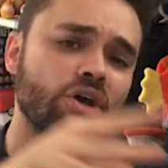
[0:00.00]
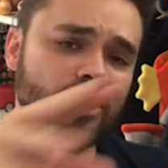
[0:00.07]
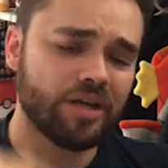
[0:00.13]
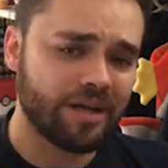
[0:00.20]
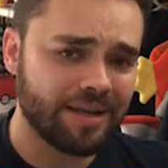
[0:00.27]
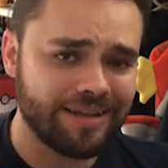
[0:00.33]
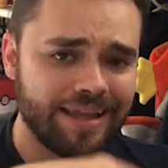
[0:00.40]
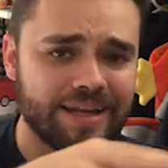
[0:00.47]

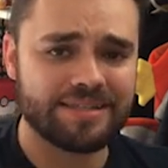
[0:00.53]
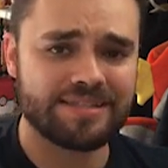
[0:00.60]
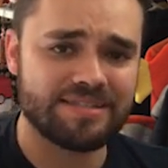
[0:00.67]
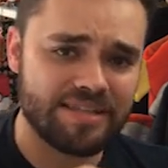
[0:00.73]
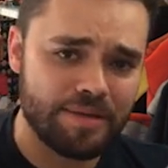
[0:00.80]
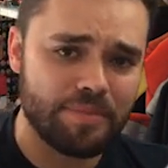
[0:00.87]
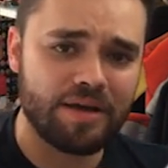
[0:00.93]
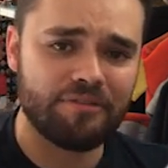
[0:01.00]
You gotta let it
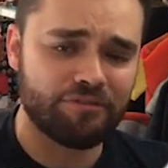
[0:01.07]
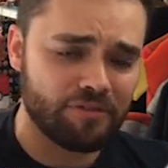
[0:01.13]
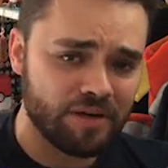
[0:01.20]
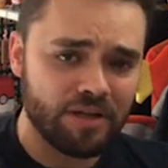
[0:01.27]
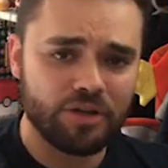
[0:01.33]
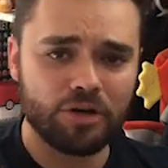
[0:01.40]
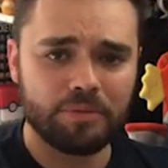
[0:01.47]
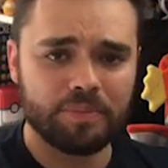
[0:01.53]
simmer for
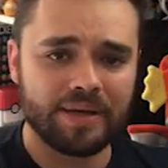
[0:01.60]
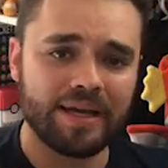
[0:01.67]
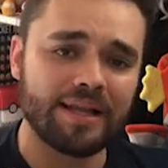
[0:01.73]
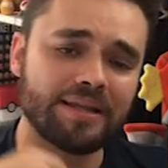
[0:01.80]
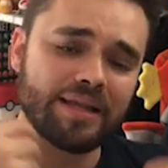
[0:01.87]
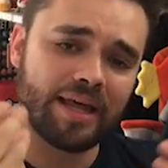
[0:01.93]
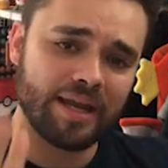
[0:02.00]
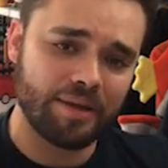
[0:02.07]
a little
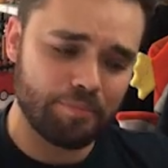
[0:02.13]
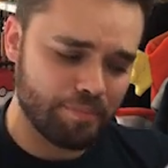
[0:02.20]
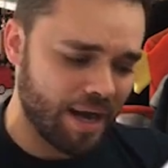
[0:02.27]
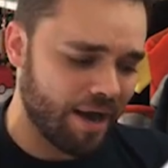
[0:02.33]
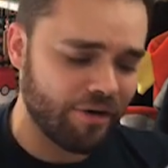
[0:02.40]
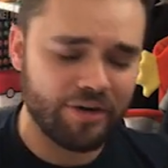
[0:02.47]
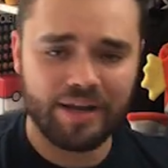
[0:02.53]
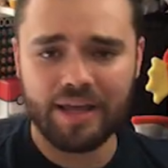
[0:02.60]
bit, let it
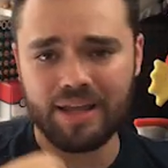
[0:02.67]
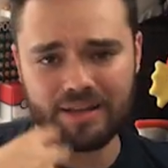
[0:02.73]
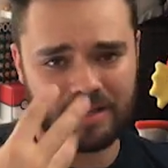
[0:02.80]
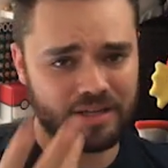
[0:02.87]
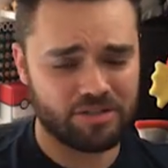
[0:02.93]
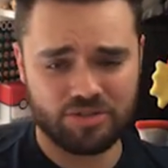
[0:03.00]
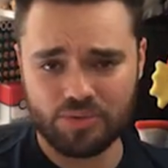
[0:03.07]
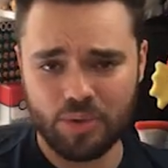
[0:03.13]
marinate,
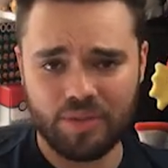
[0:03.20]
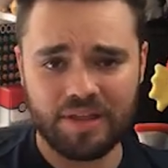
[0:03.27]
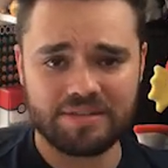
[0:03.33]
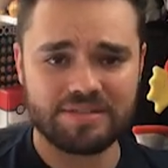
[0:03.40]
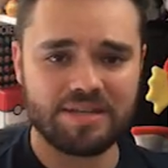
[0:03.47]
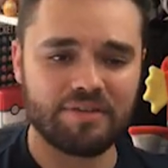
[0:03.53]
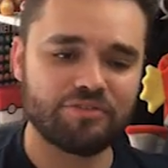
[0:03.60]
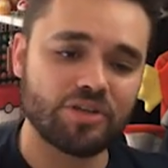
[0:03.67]
let it do all
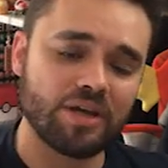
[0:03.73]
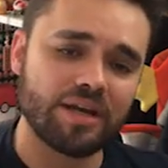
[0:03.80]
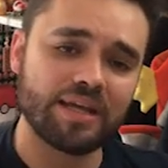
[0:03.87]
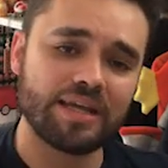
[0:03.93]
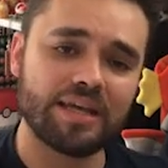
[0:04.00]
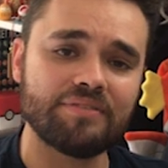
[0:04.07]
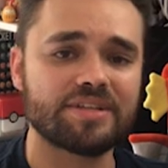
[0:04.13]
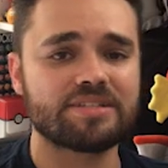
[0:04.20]
that stuff. You gotta
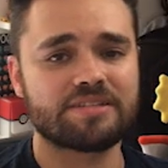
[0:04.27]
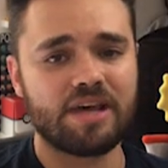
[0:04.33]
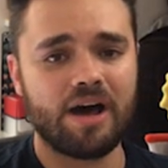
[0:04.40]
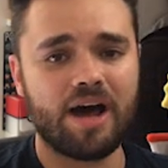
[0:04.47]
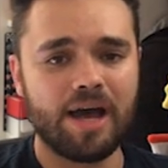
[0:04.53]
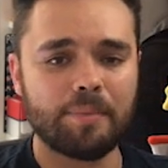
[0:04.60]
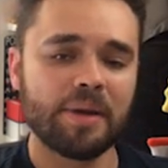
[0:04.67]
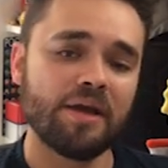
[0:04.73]
give it
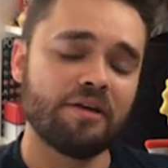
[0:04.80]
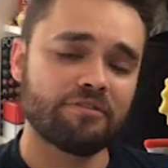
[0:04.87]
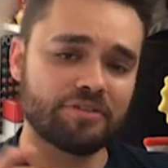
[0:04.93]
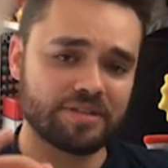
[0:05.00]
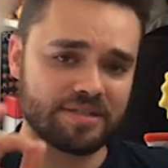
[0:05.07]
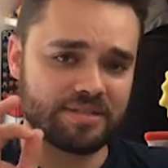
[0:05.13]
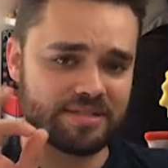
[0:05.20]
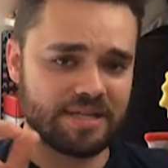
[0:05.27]
time
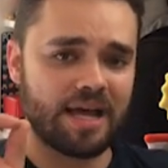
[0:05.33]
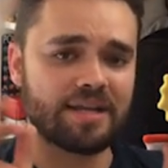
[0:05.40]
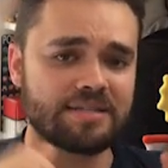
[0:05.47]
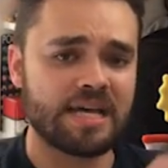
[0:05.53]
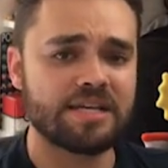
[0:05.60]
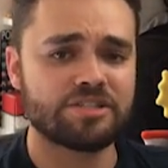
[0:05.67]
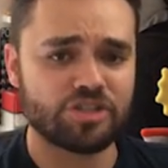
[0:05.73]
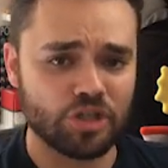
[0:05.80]
for it to start
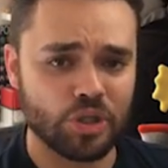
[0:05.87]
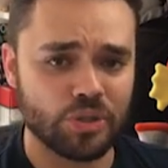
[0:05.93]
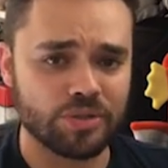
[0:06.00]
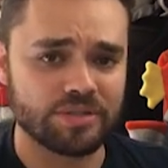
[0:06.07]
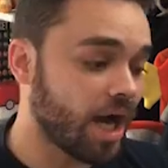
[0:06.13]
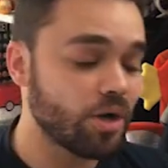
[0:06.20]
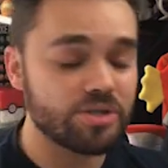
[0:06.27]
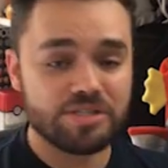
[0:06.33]
tasting
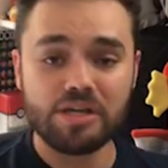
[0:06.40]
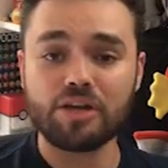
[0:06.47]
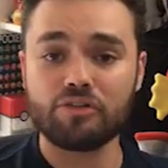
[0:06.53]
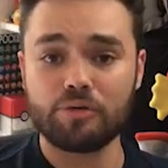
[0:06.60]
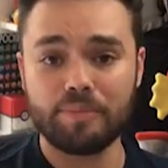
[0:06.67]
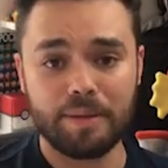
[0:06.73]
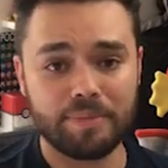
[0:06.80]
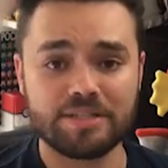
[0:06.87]
good. I also gotta
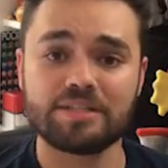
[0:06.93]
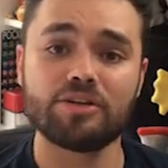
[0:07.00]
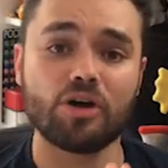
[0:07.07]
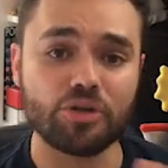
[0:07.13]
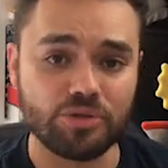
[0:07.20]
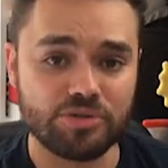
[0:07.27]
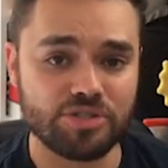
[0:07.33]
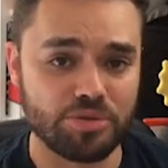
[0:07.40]
remember to
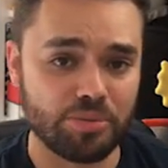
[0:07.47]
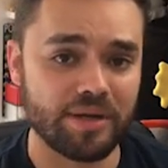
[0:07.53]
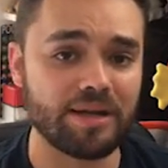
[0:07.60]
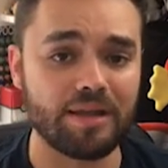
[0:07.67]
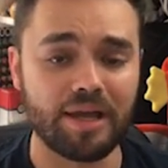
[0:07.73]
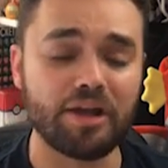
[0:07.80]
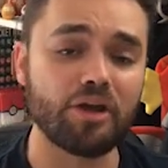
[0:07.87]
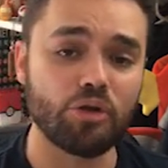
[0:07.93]
not use Twitter
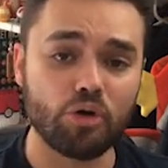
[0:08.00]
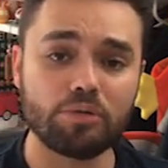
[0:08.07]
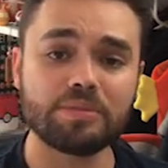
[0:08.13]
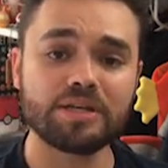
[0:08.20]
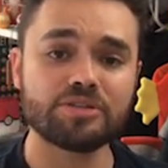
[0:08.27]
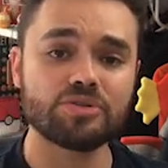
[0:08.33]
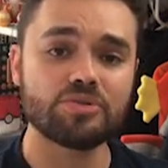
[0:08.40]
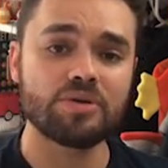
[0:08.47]
like I
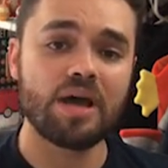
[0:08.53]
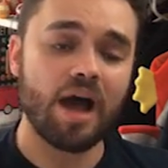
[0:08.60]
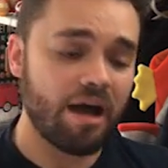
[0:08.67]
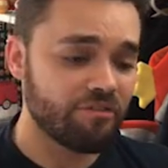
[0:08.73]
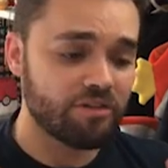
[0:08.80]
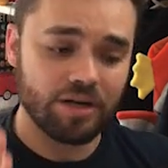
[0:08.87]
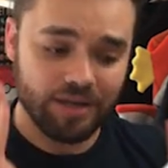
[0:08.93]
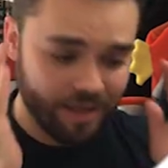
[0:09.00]
normally do.
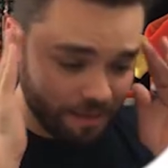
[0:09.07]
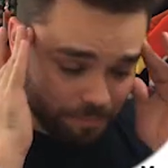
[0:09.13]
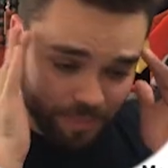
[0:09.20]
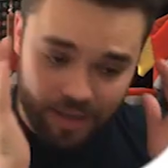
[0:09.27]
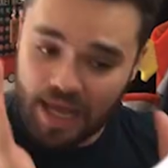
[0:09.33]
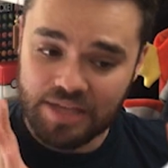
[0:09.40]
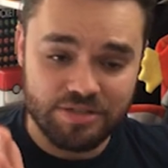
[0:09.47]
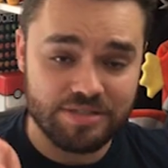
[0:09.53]
I've gotta, like,
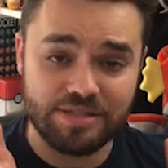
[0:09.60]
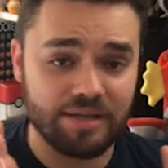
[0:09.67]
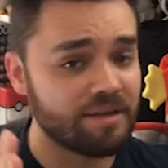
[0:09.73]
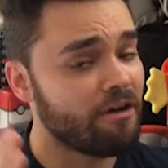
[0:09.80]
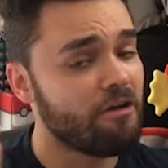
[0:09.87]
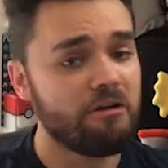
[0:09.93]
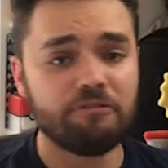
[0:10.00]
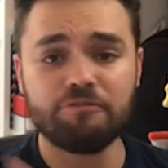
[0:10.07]
as I
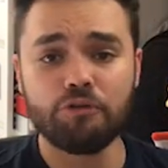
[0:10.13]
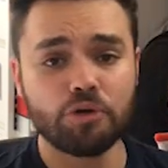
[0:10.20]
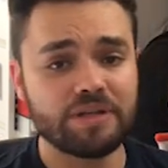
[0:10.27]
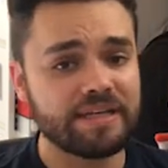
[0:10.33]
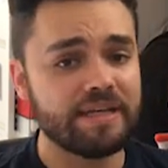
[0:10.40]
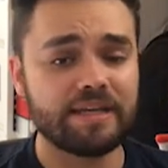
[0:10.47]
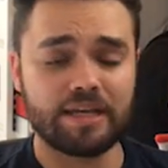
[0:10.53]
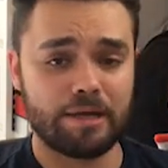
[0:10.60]
said,
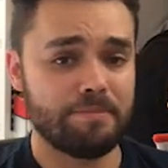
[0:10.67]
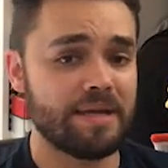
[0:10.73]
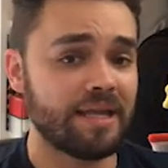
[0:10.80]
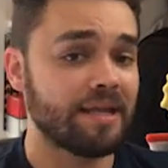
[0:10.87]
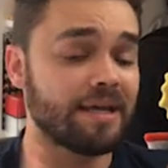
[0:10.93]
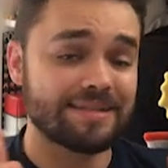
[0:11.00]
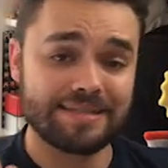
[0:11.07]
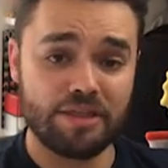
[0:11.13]
fully
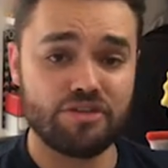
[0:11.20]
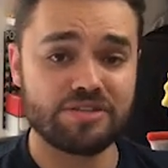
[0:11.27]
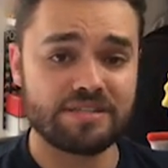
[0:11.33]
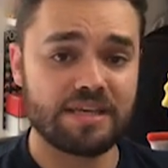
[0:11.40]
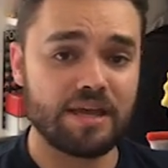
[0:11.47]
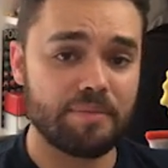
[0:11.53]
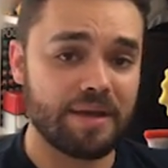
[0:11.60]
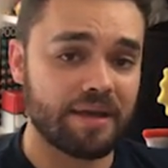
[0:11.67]
commit to this
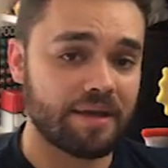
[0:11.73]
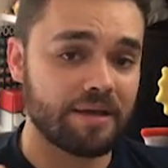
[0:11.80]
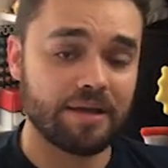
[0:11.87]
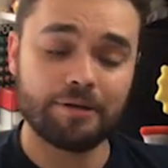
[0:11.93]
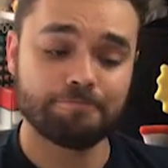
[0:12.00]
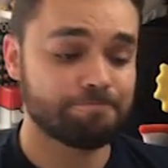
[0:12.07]
gimmick.